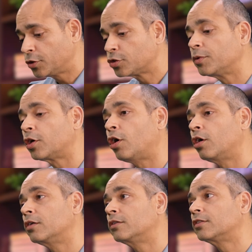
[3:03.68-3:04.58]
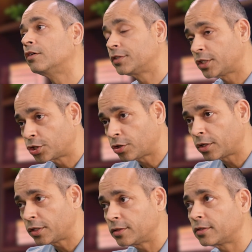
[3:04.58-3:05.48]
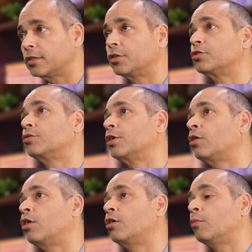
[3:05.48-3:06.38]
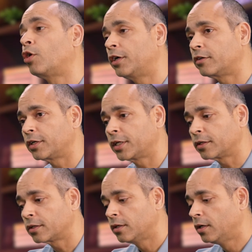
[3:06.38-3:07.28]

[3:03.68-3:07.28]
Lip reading: used to be called service assurance. It used to be called monitoring.